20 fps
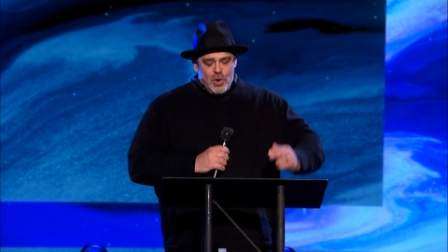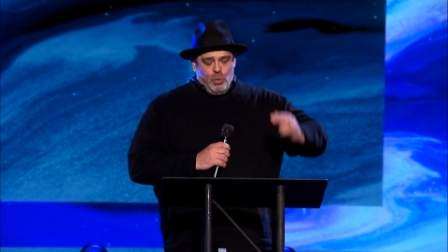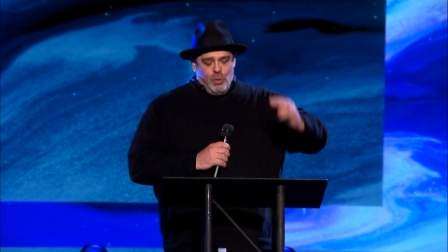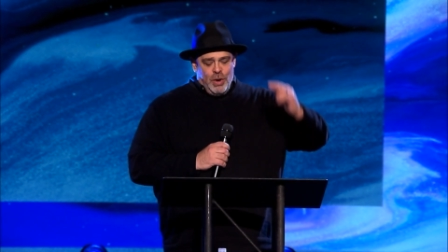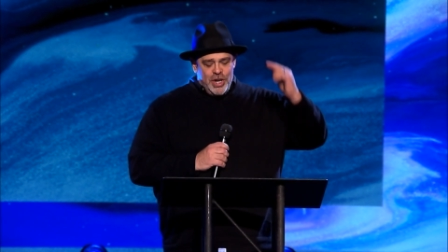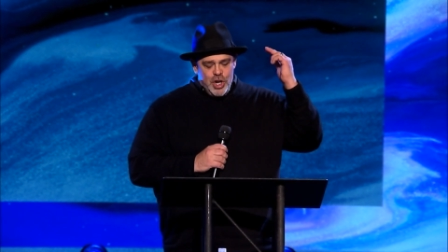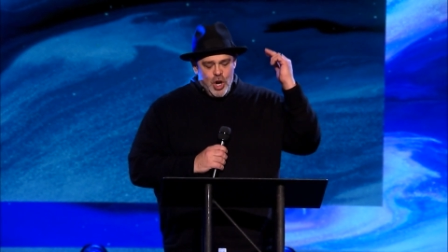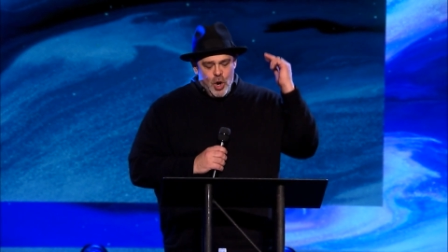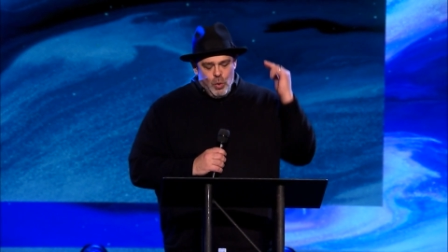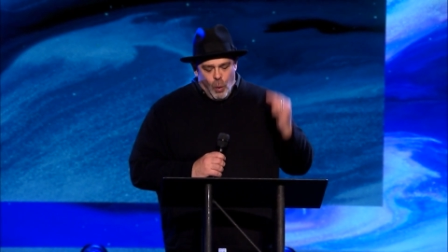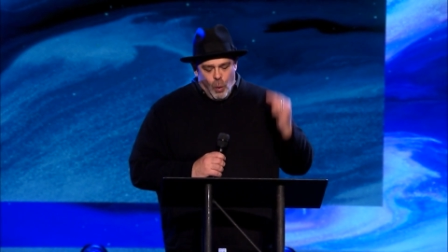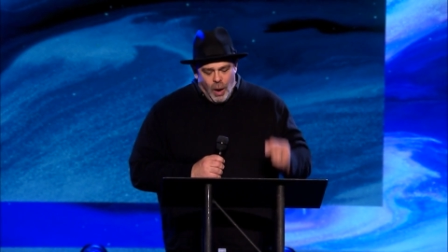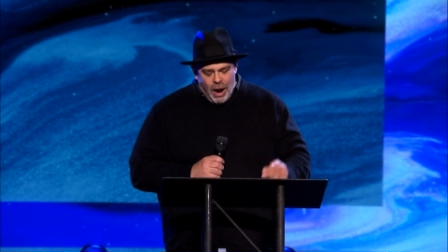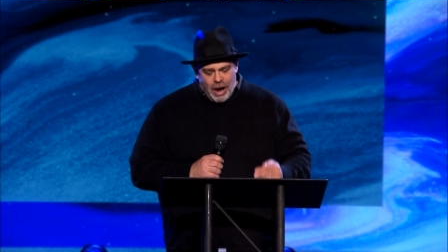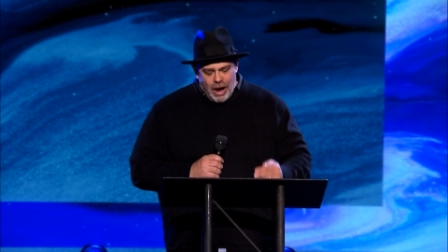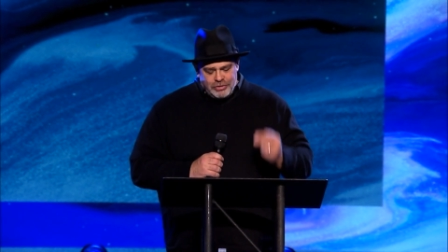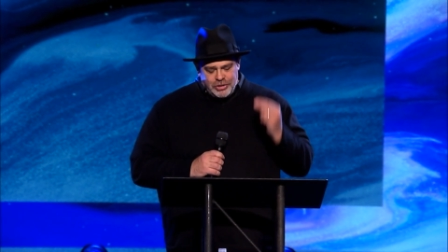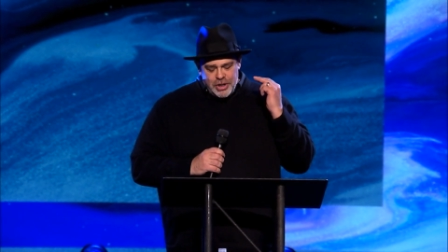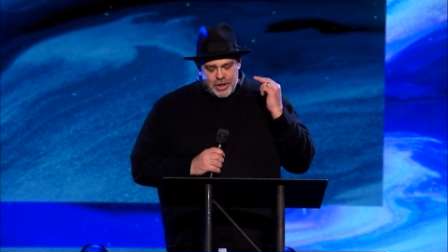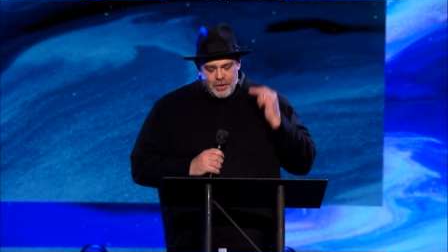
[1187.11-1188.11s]
When you
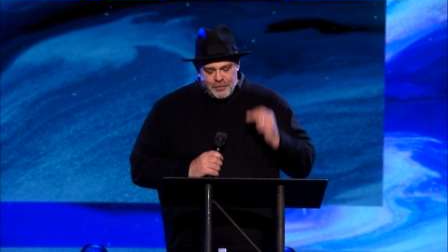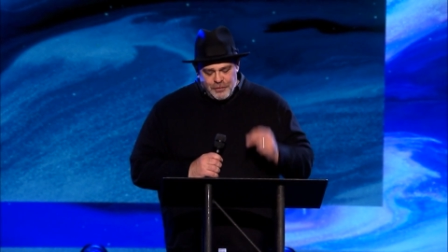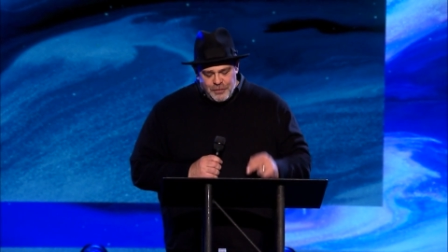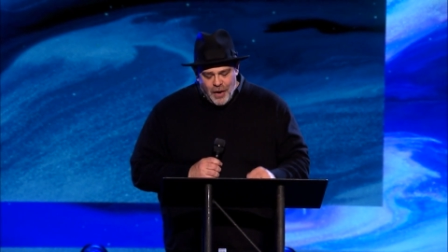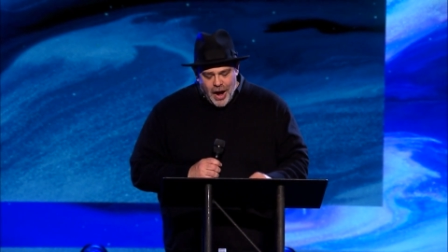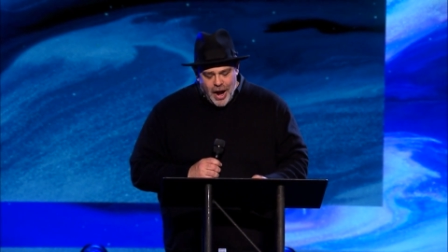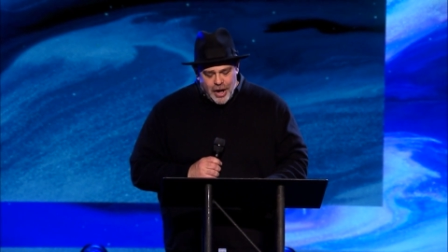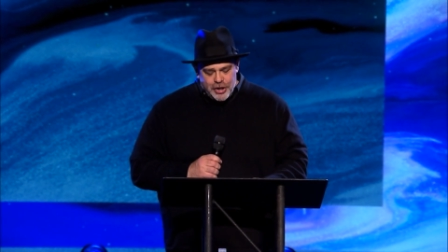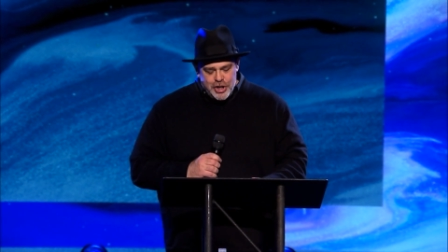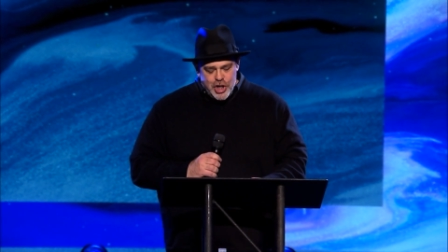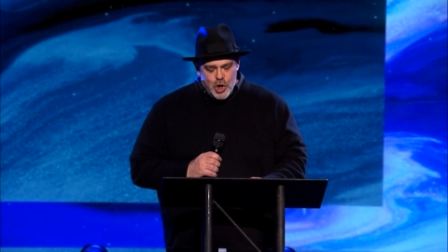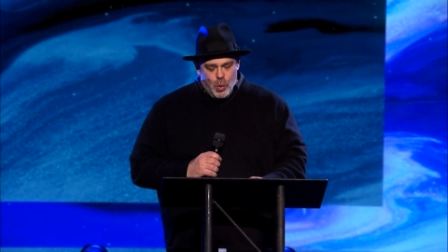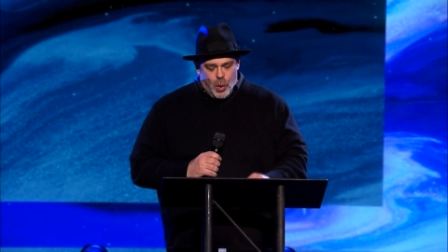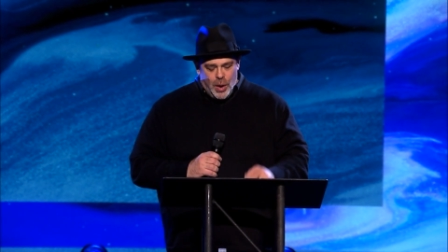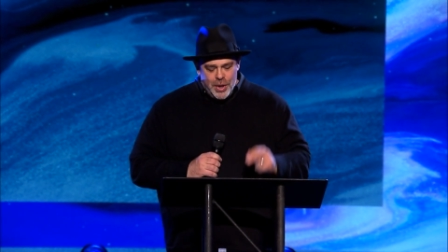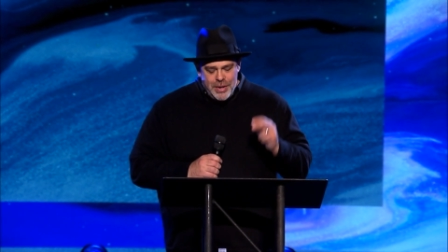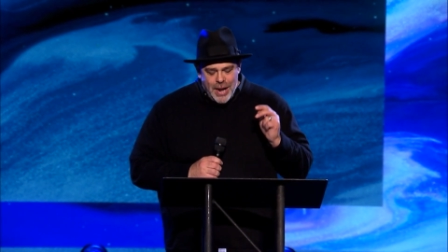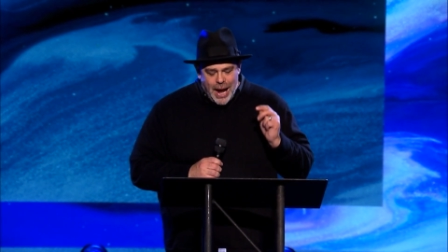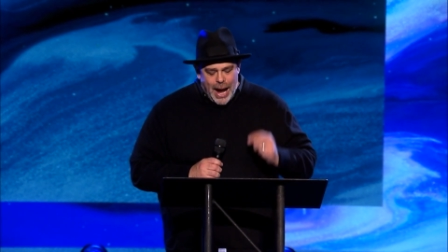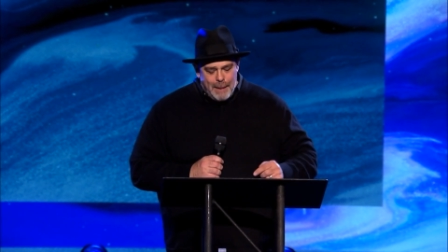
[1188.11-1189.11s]
walk through the fire, you
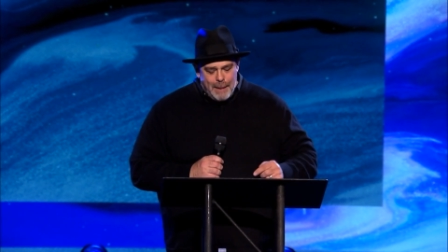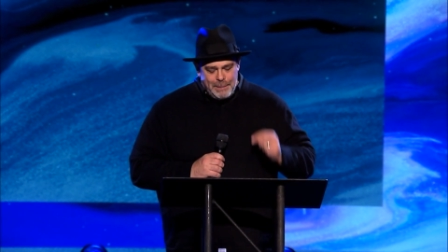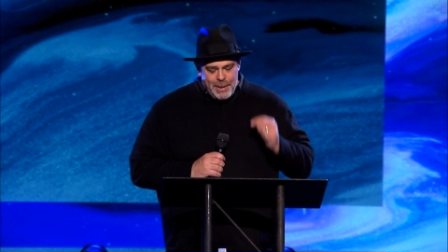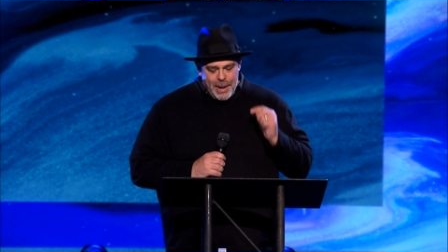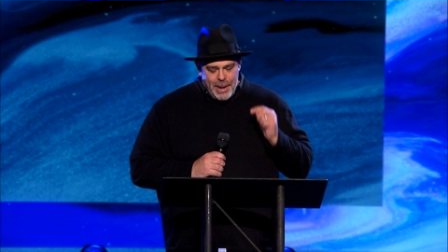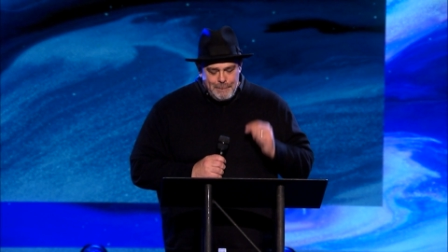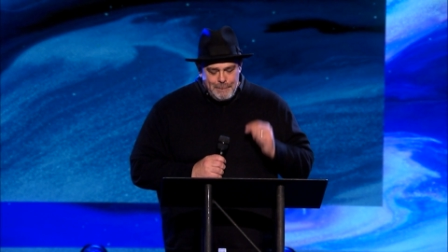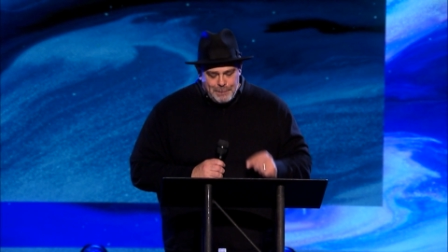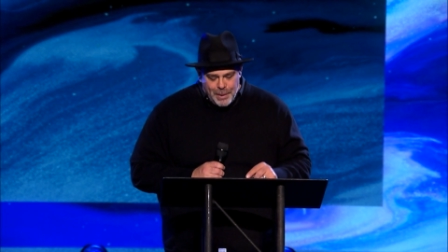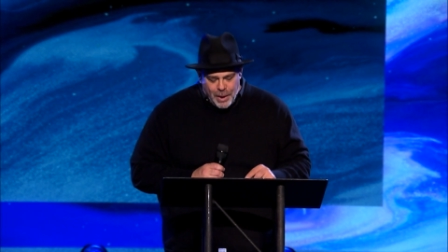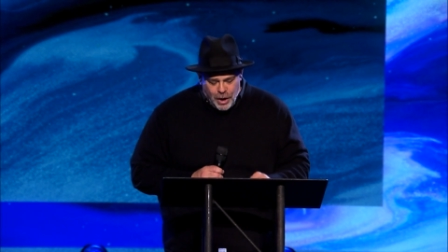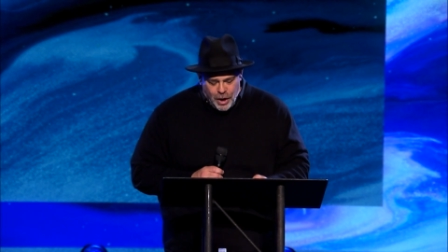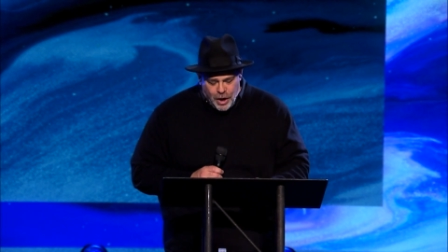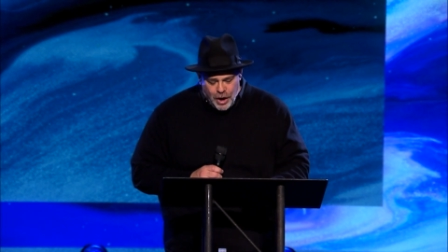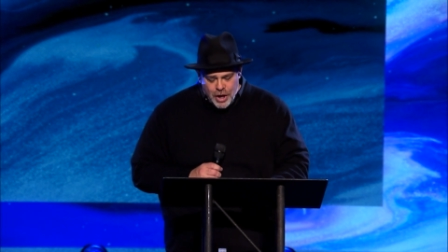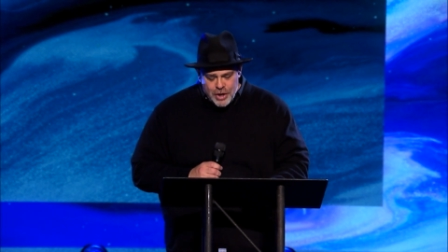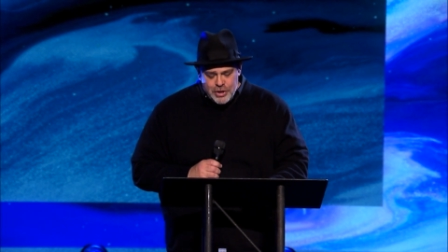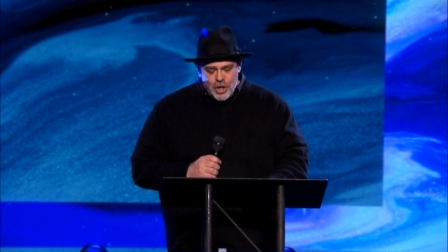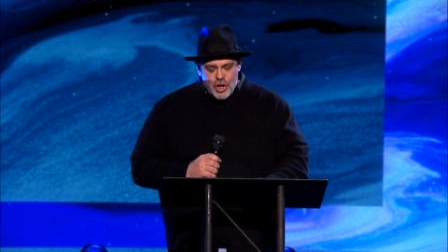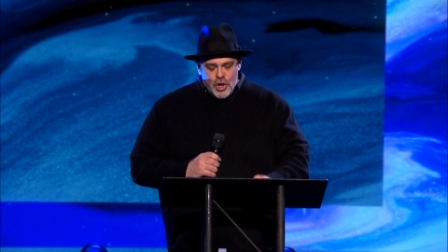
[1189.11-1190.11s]
will not be
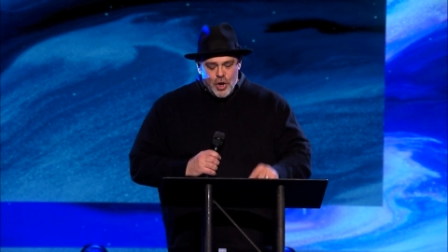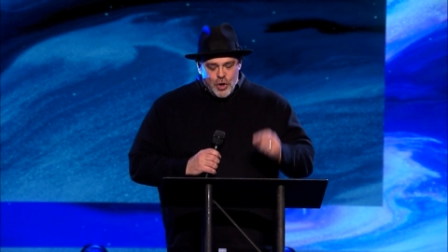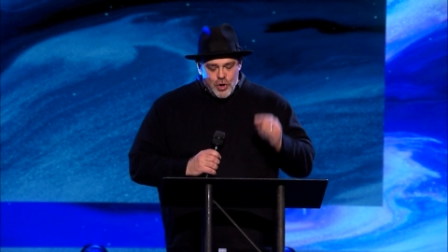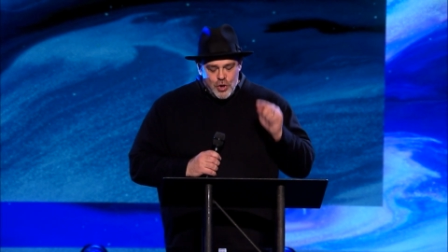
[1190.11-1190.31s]
burned,